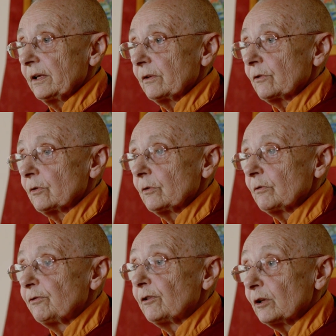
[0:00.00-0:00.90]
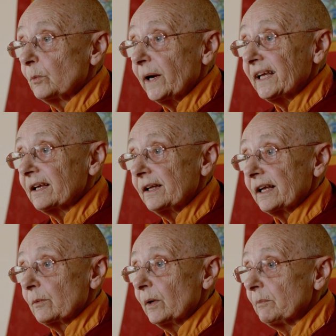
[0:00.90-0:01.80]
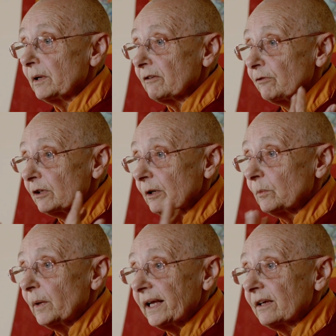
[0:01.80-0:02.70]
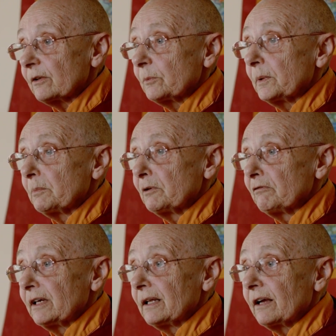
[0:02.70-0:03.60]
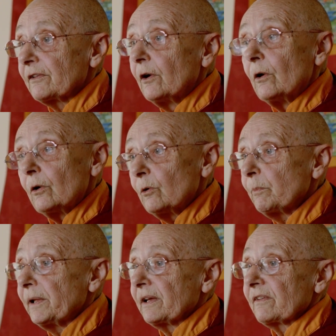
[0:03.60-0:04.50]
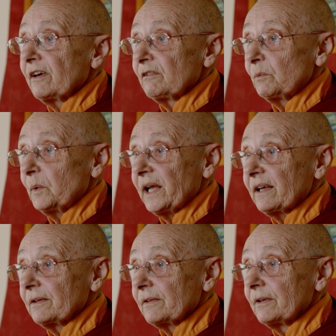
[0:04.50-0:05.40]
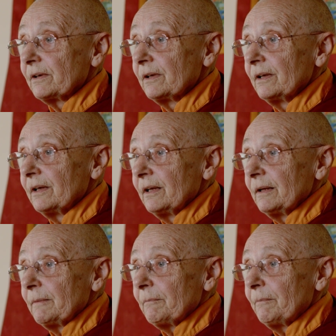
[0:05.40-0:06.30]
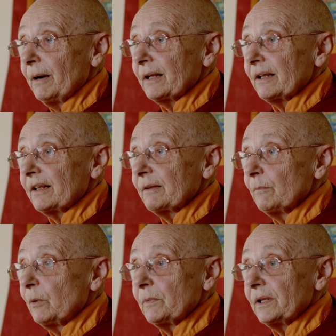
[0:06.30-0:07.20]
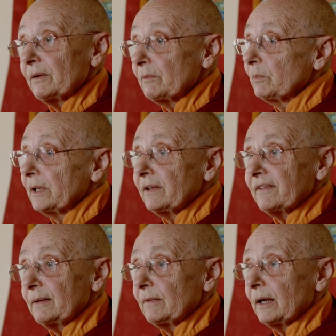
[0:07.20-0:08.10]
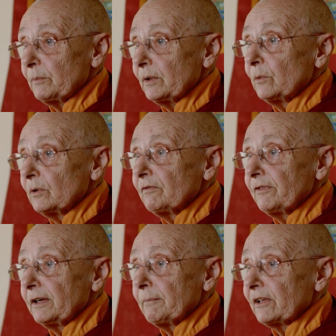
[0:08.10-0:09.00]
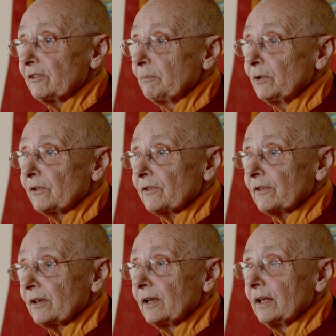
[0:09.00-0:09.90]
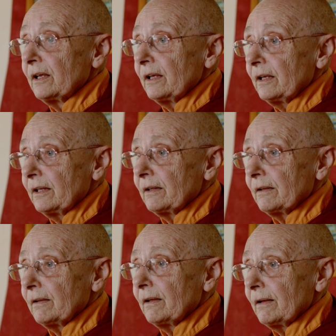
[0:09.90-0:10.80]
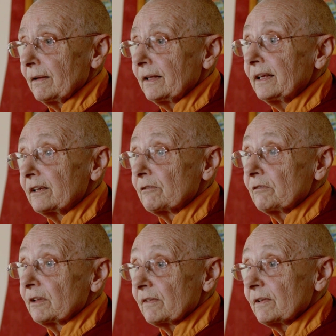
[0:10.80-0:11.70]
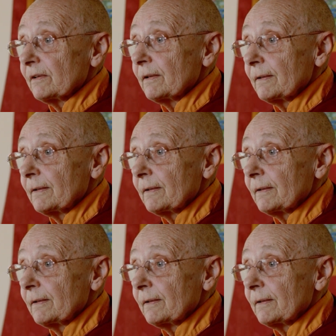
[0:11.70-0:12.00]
into full awakening. When we are fully awakened, we will realize all beings are awakened. But at the moment, we seem like we're all very much immersed in ignorance.